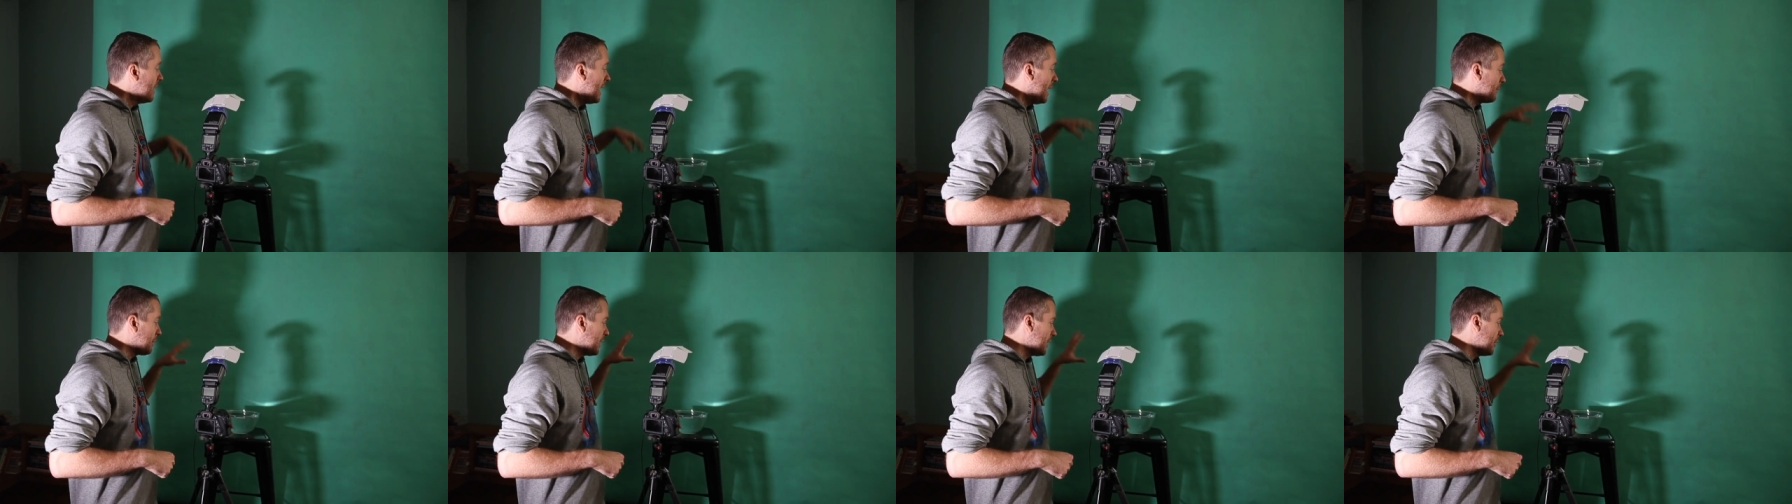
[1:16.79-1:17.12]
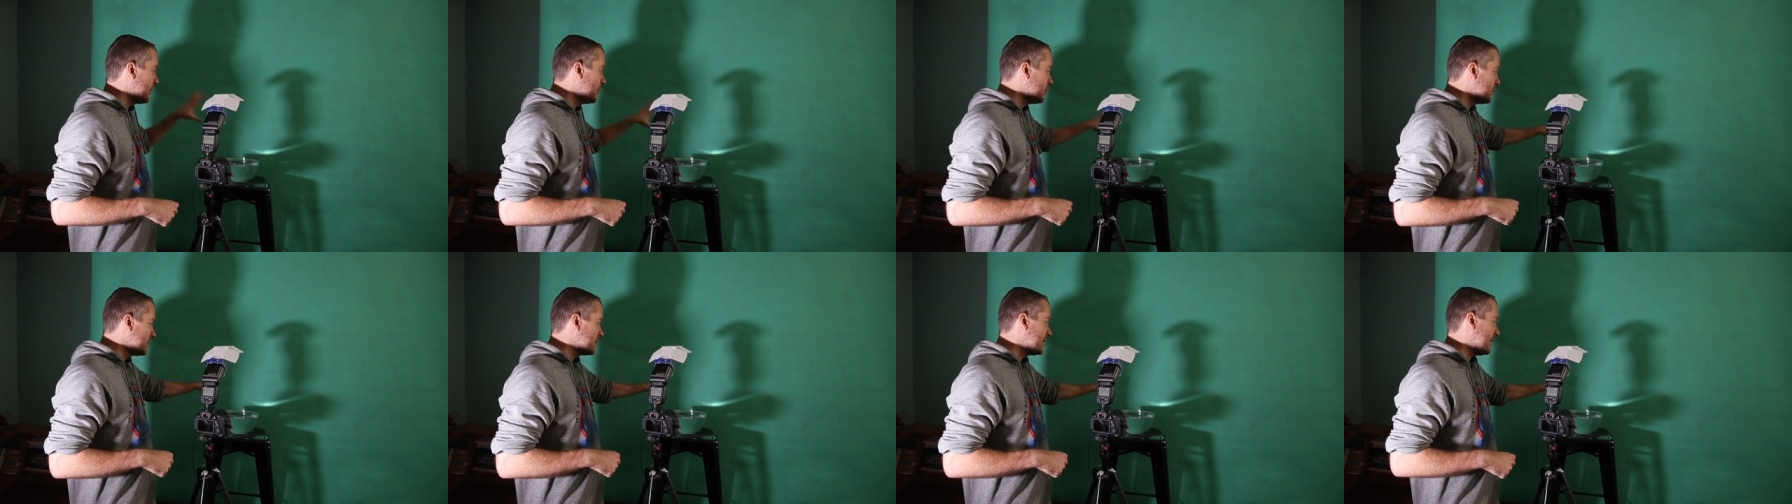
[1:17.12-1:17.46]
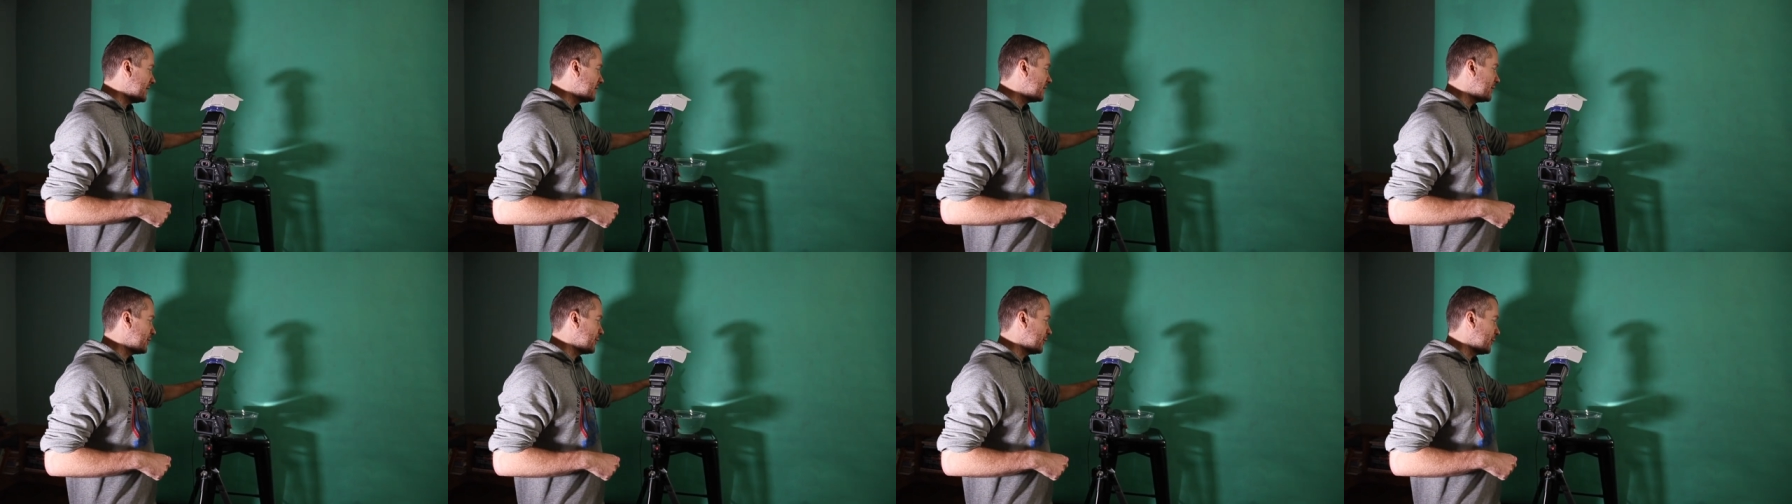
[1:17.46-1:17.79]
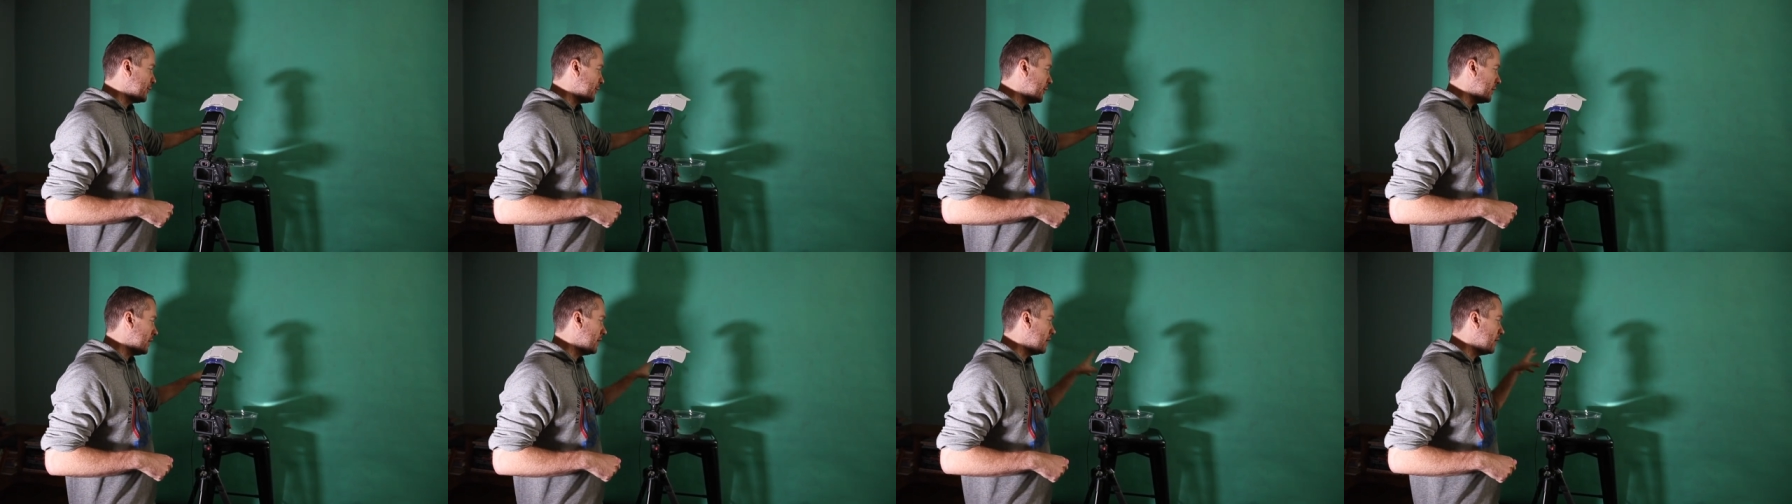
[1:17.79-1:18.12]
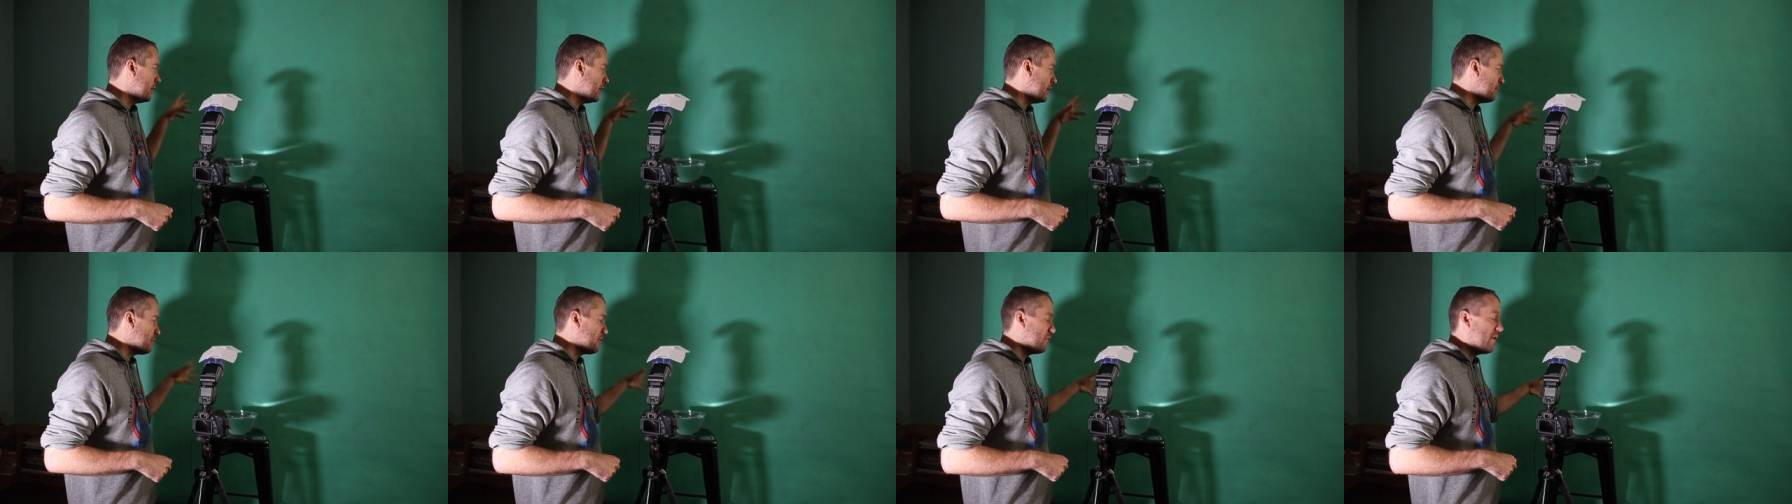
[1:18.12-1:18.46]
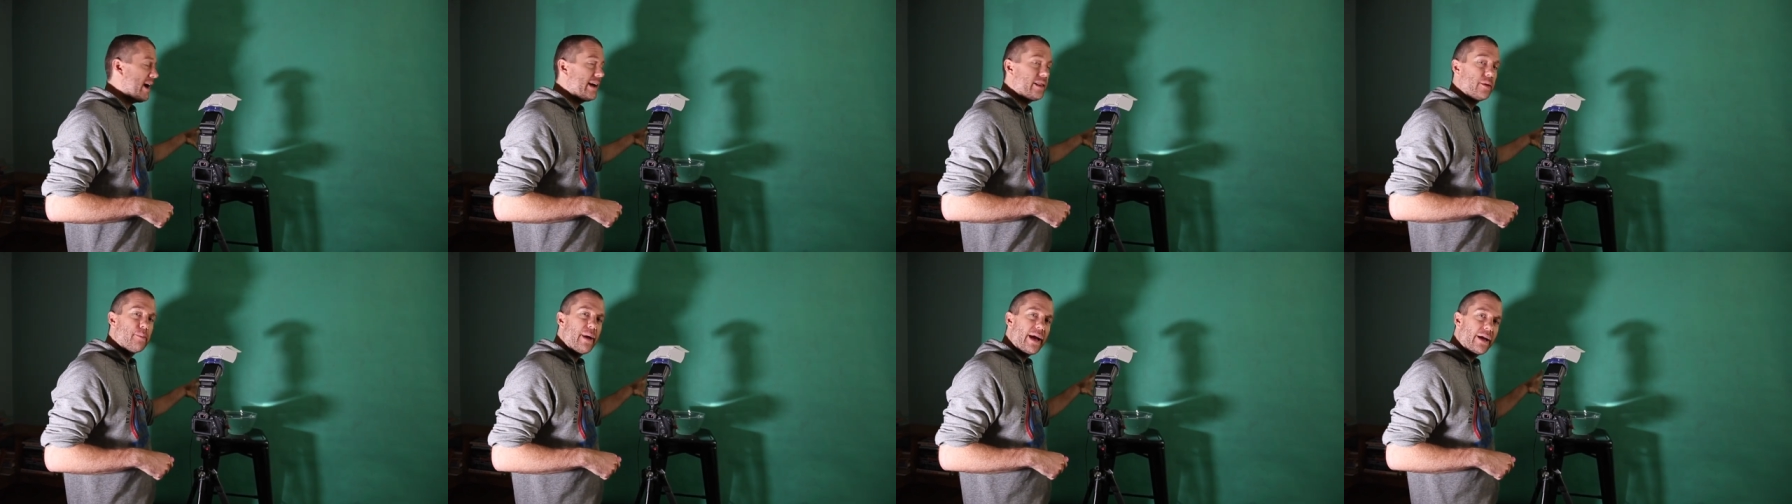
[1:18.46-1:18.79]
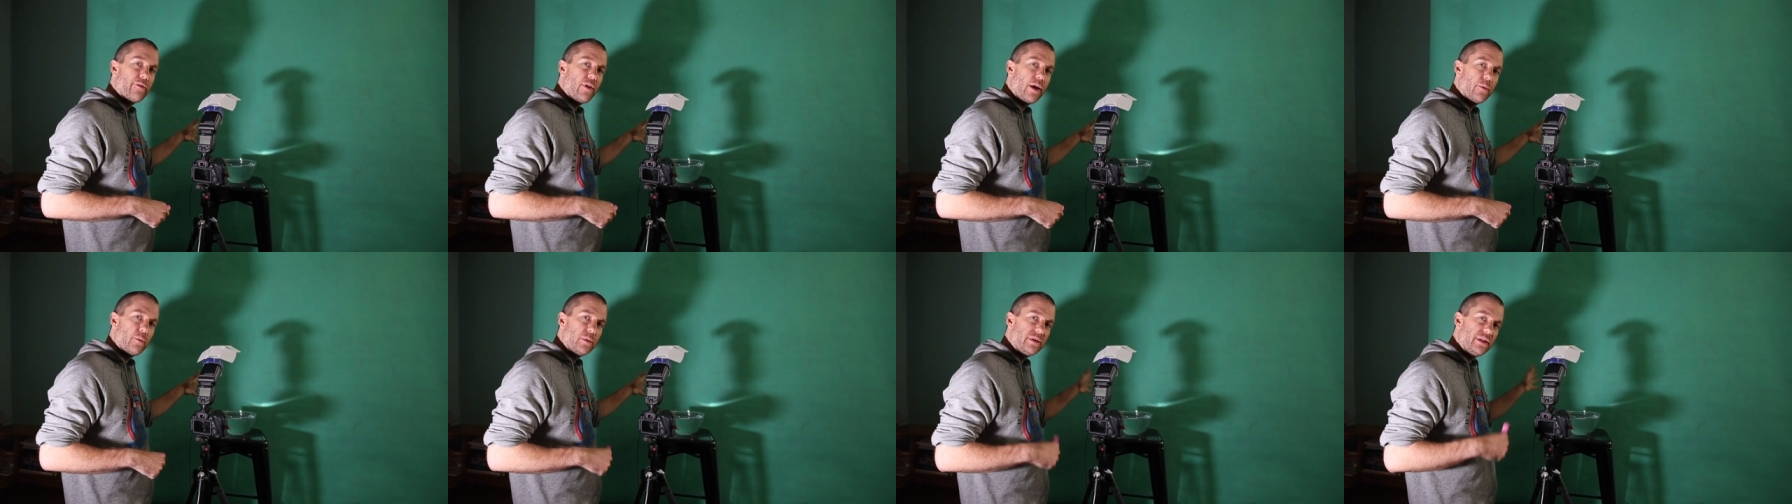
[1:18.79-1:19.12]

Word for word: I'm gonna use that to uh, provide the background